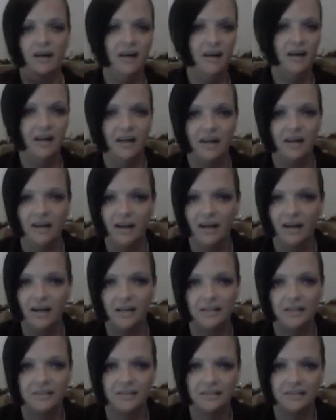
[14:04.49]
I ha- I
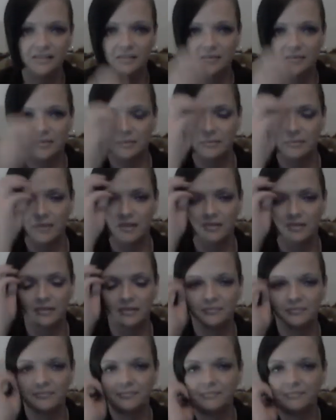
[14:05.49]
had to say something
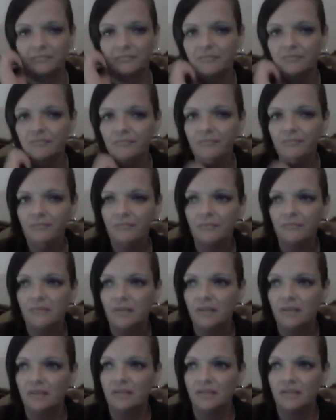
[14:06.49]
about it.
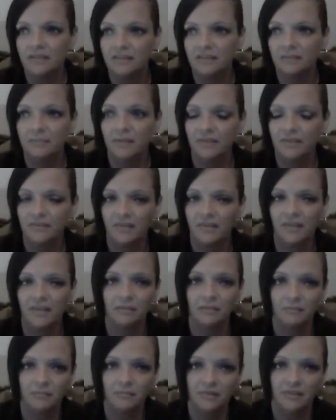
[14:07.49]
It is a big
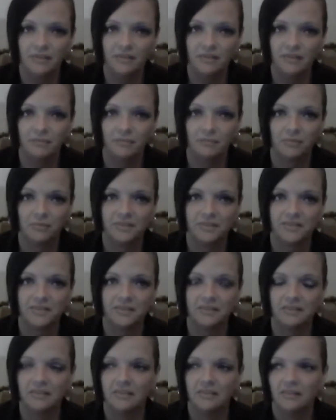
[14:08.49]
thing in, in, in
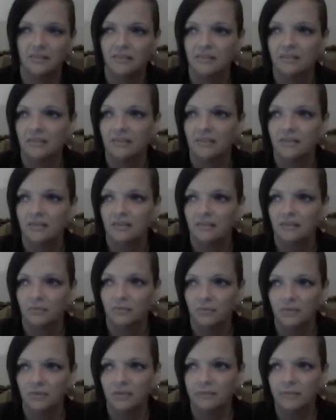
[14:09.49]
prison,
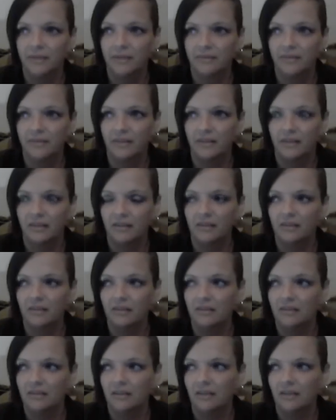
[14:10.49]
really big thing.